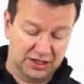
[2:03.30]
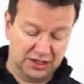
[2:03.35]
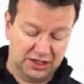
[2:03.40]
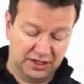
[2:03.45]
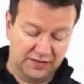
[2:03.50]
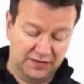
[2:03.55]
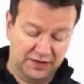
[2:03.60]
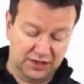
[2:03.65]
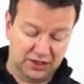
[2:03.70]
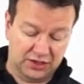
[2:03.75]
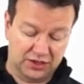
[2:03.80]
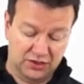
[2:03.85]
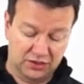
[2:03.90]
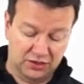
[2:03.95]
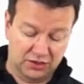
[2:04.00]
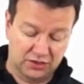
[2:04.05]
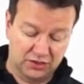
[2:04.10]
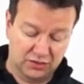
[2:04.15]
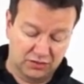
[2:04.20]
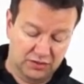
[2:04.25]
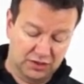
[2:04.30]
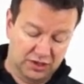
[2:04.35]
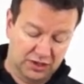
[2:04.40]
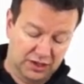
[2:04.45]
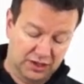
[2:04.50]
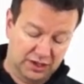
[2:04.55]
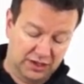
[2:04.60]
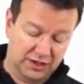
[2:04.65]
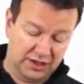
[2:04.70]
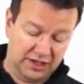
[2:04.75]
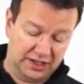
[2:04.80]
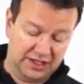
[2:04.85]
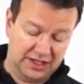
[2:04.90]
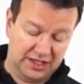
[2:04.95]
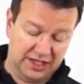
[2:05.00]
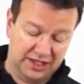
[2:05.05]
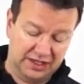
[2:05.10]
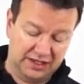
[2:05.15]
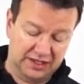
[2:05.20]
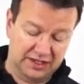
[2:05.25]
like your snorkel
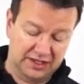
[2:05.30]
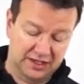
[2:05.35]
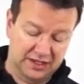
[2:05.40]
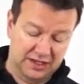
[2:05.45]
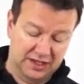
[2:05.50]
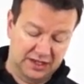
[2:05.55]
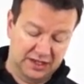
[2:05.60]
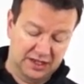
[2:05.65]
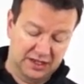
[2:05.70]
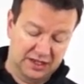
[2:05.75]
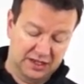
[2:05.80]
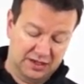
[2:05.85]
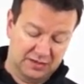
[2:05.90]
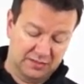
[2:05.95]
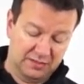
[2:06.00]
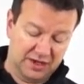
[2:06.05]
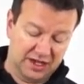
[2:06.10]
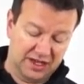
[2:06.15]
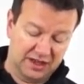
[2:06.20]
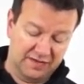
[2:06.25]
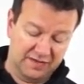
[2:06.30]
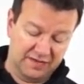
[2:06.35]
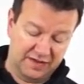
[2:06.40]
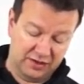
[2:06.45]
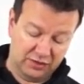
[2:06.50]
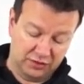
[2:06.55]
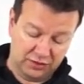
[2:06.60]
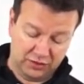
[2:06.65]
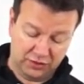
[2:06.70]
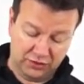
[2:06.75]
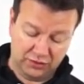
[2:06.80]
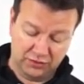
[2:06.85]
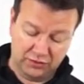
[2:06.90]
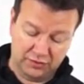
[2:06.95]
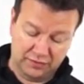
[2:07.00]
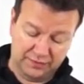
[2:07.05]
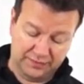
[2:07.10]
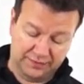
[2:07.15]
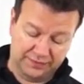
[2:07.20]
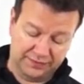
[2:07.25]
retained by the velcro
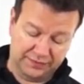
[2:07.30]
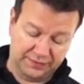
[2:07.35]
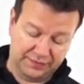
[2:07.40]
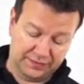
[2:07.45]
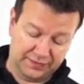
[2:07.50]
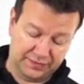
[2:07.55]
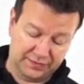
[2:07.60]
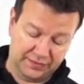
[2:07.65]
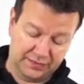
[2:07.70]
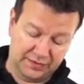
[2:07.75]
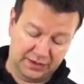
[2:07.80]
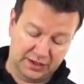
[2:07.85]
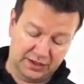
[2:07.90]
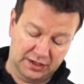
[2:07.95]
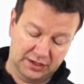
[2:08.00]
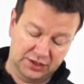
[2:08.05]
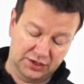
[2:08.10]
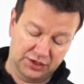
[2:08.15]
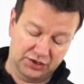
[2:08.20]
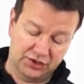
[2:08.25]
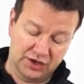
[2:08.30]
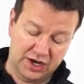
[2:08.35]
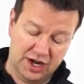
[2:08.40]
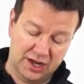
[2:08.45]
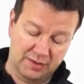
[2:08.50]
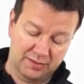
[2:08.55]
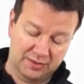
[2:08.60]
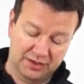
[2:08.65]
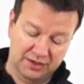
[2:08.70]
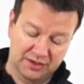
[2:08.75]
strap.